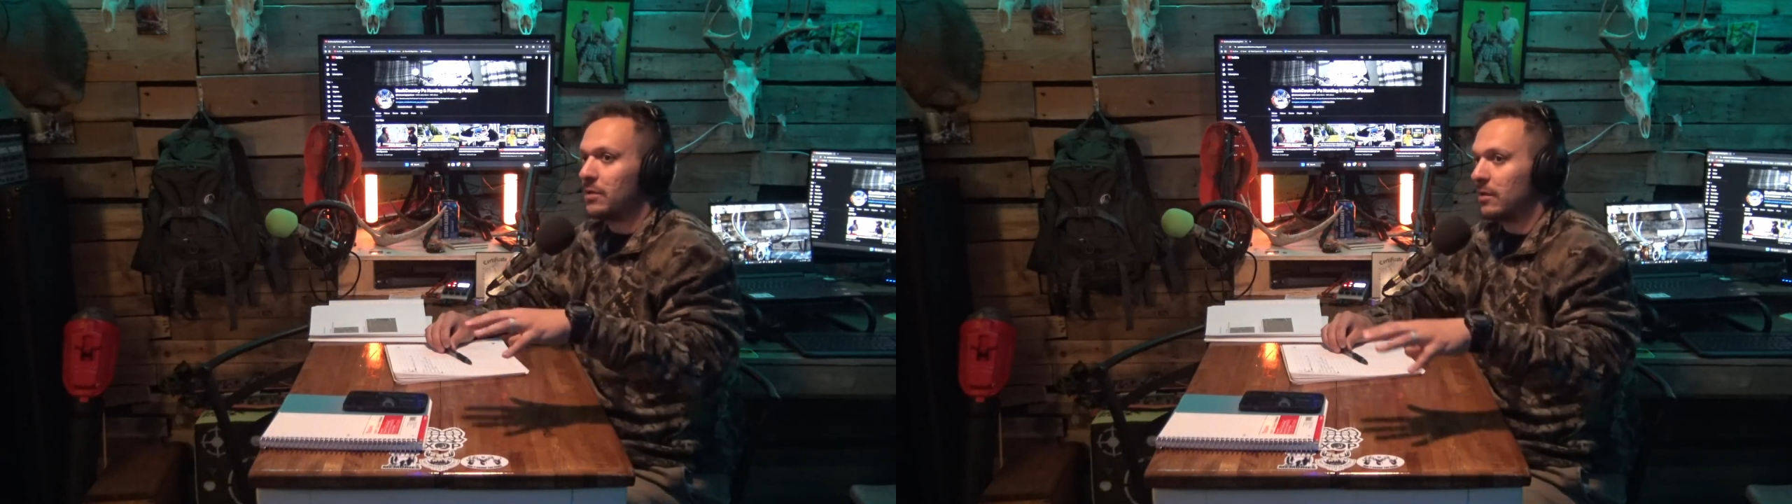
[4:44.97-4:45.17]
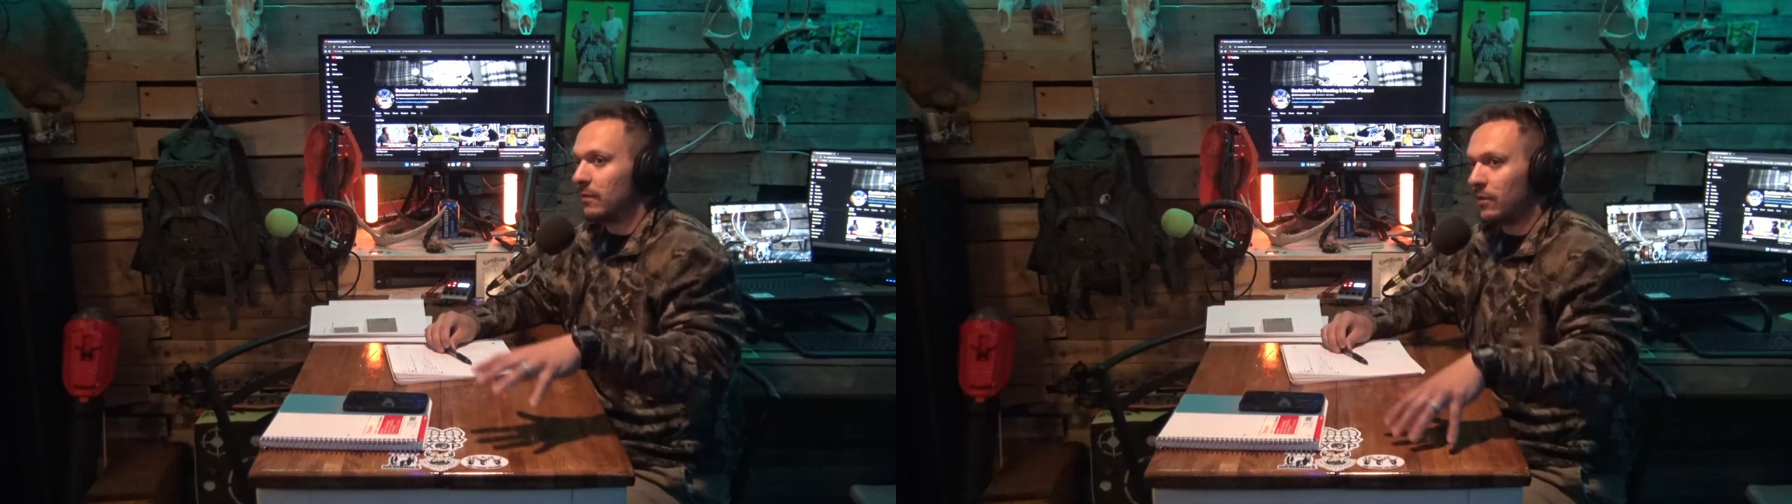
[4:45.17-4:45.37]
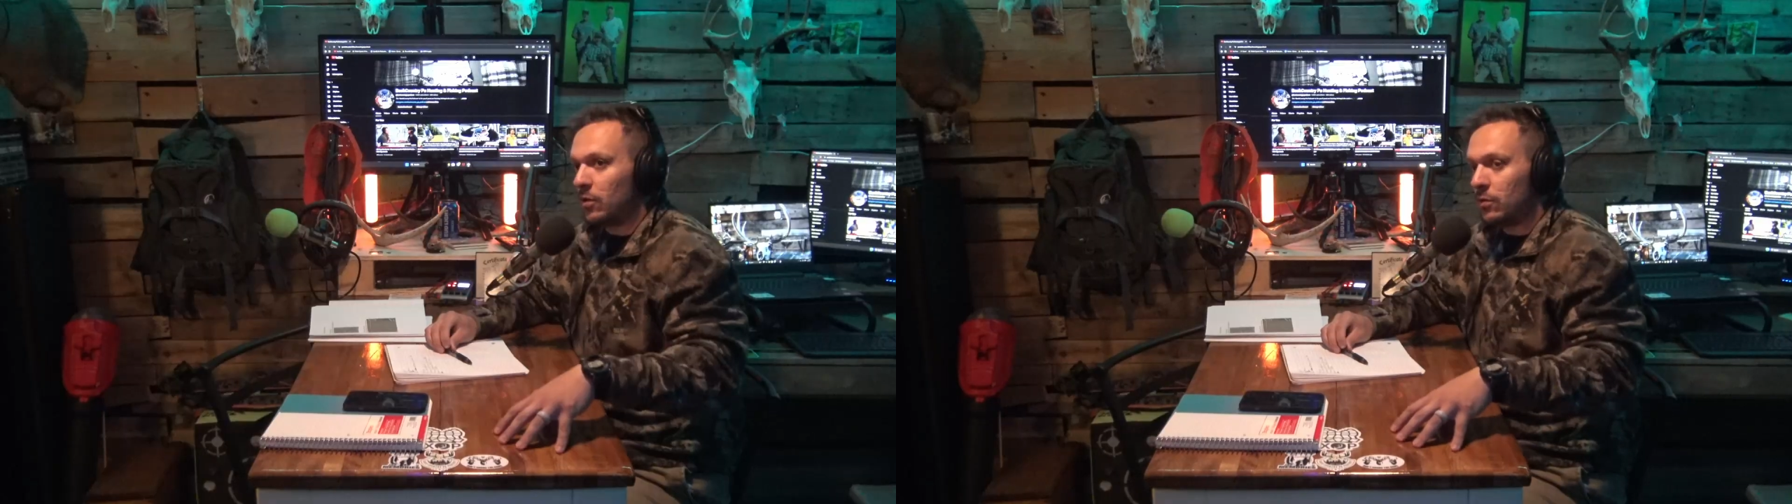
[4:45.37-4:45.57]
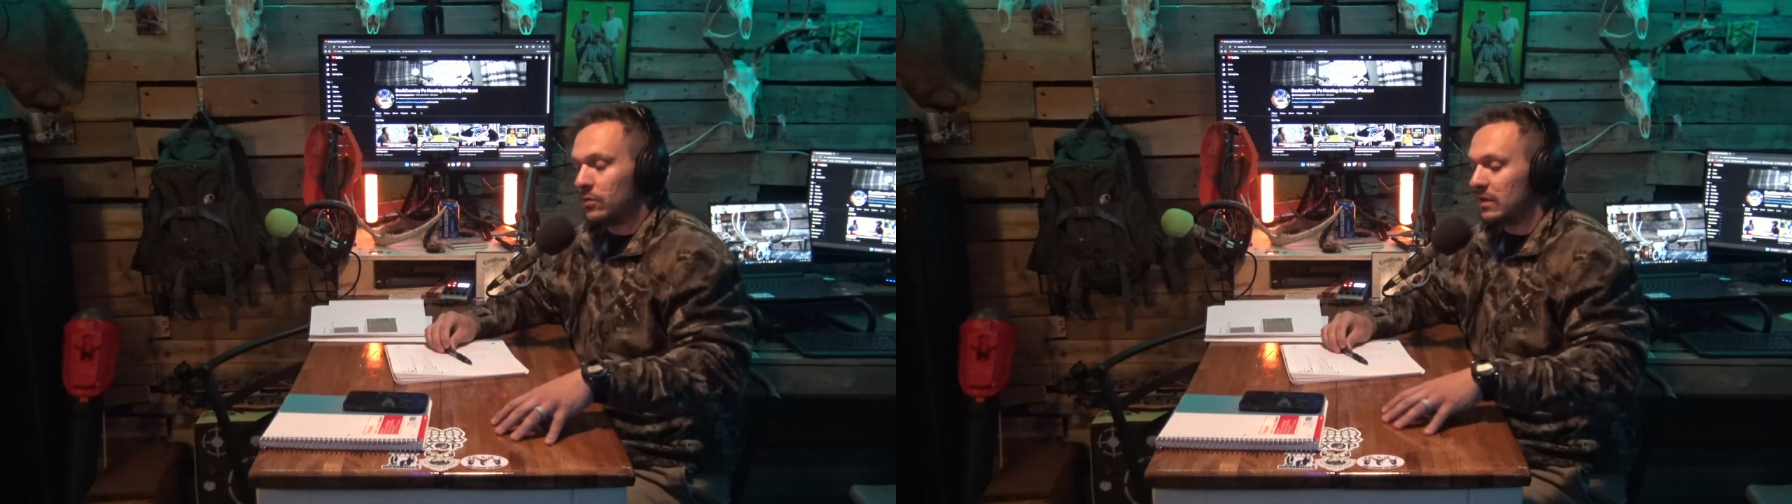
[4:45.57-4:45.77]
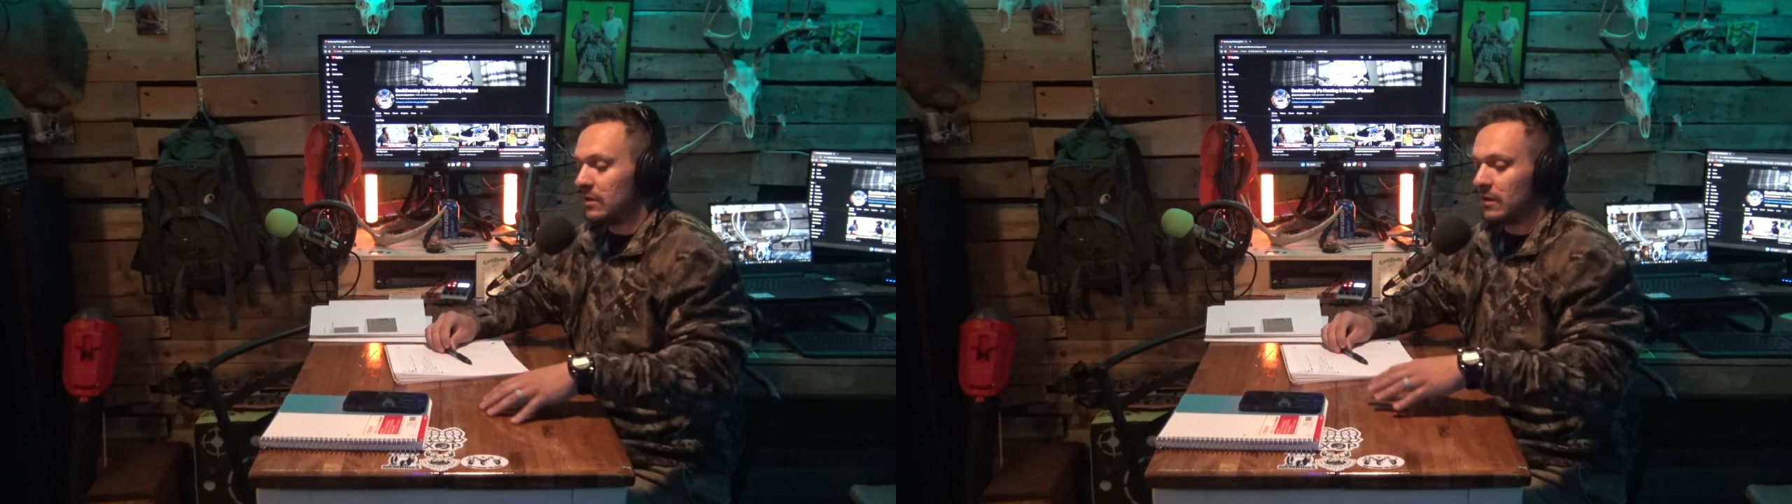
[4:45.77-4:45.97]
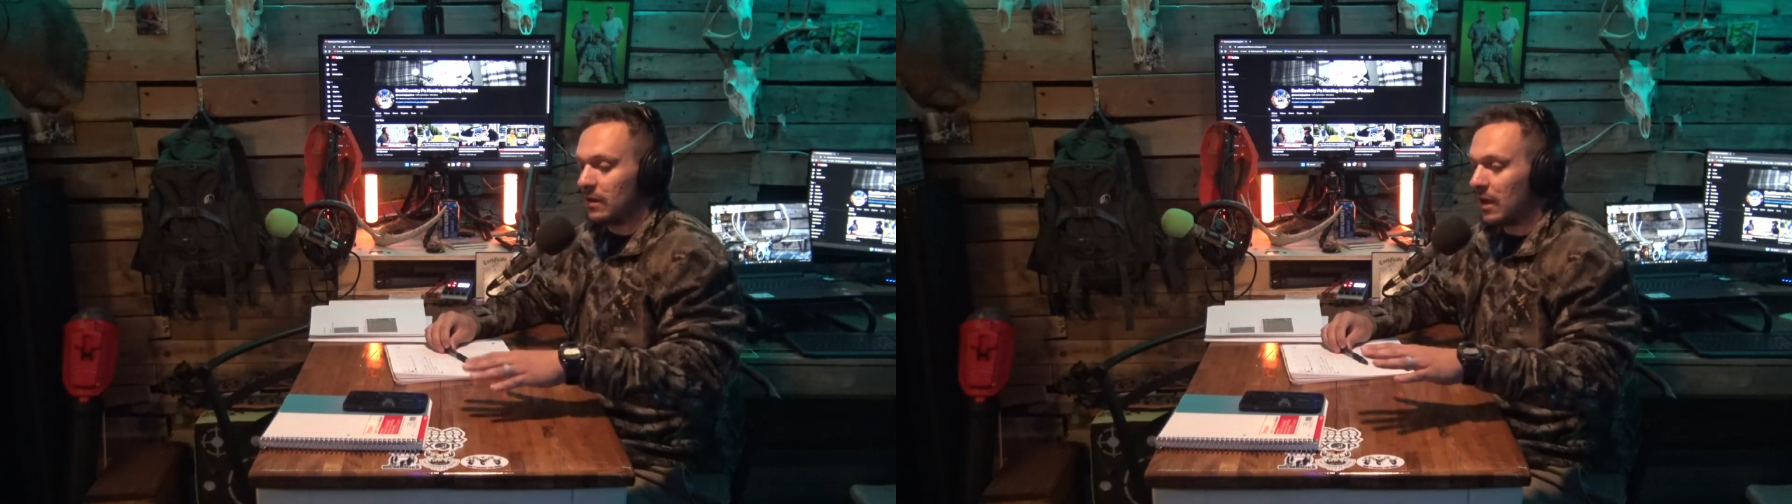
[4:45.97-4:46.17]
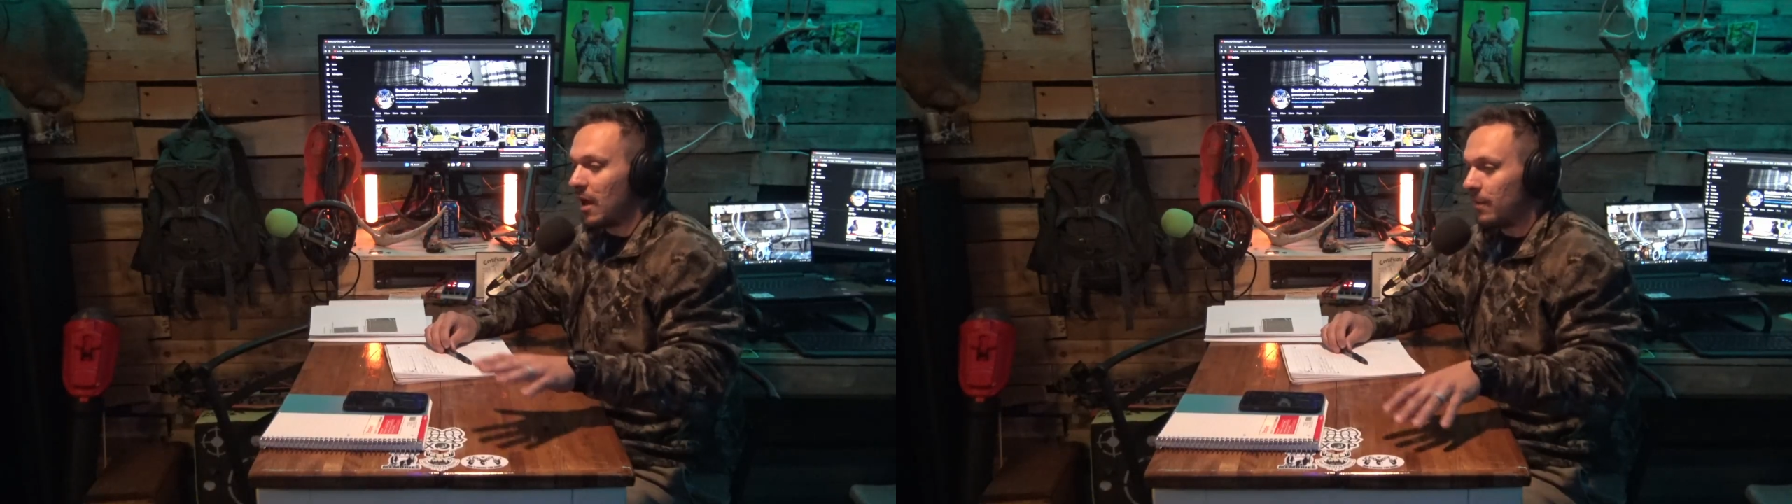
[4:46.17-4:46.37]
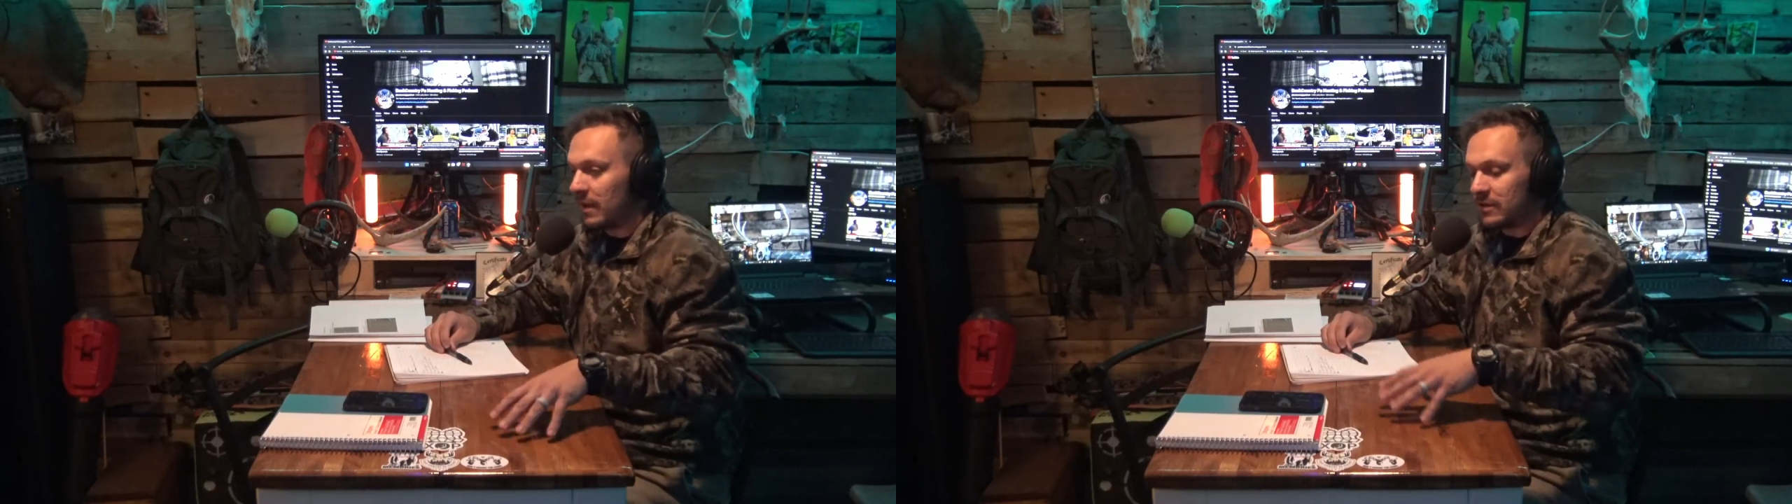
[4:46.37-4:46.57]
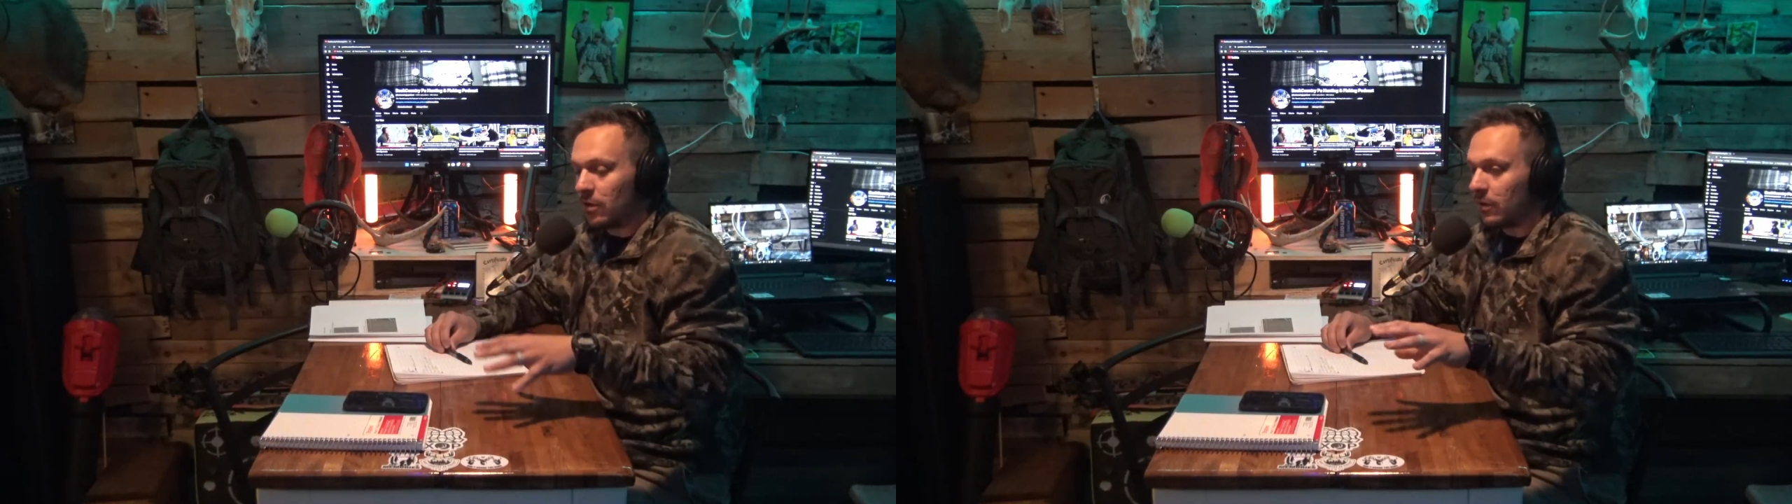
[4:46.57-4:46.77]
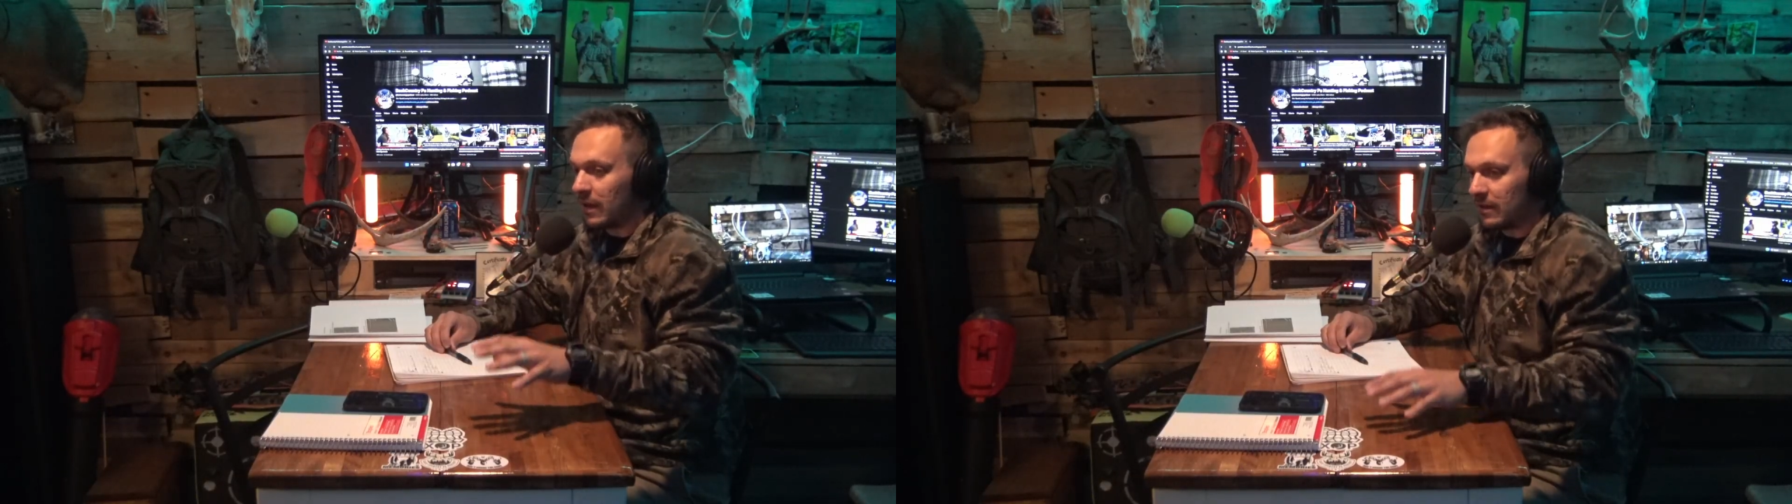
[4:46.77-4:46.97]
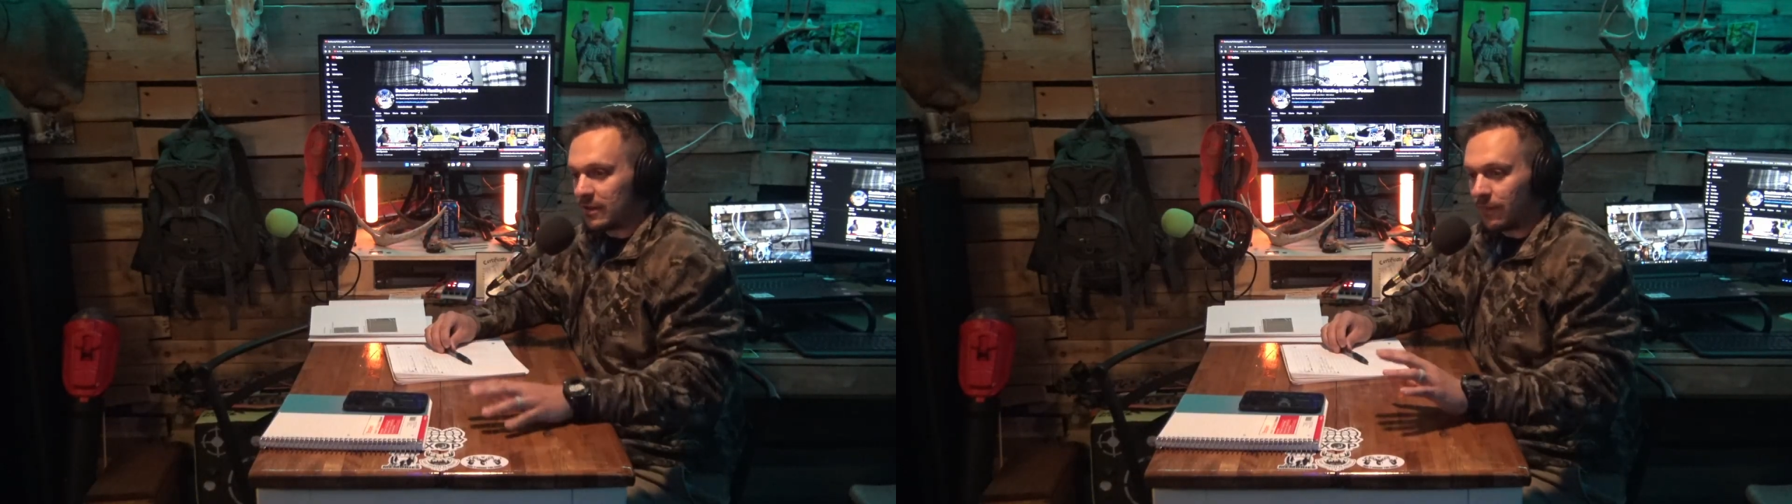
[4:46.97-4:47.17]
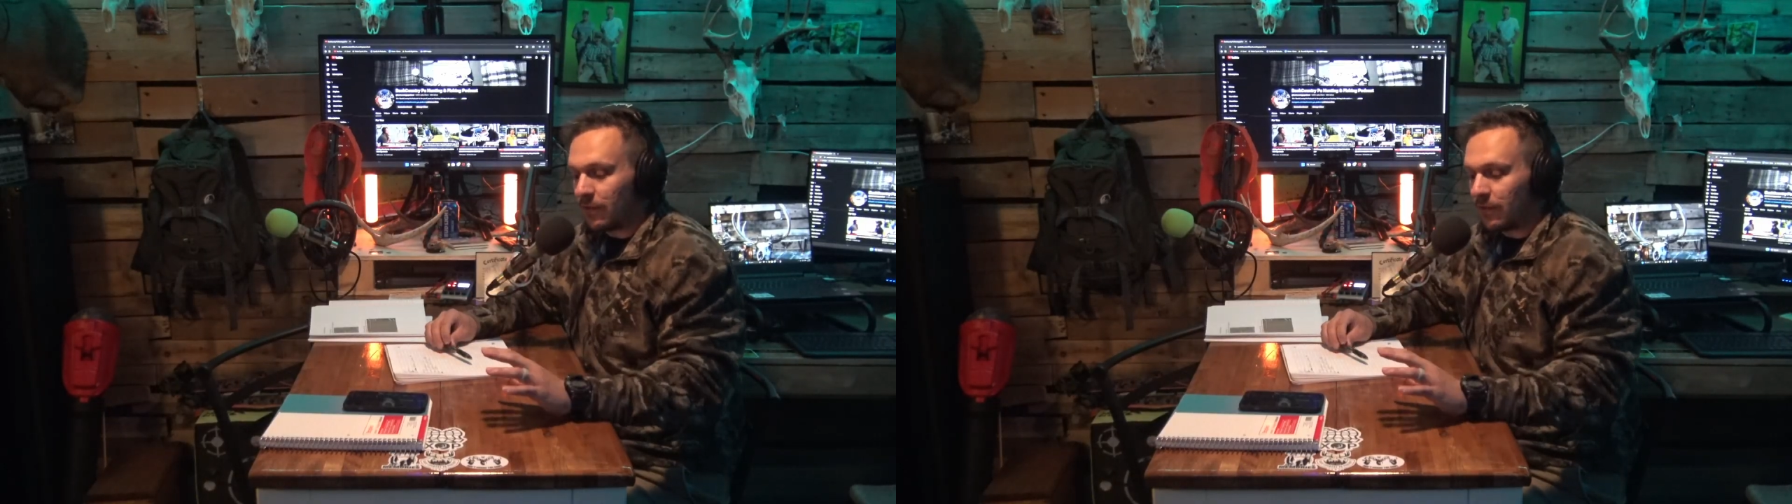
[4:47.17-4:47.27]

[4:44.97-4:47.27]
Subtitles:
the views and the comments and all that kind of stuff.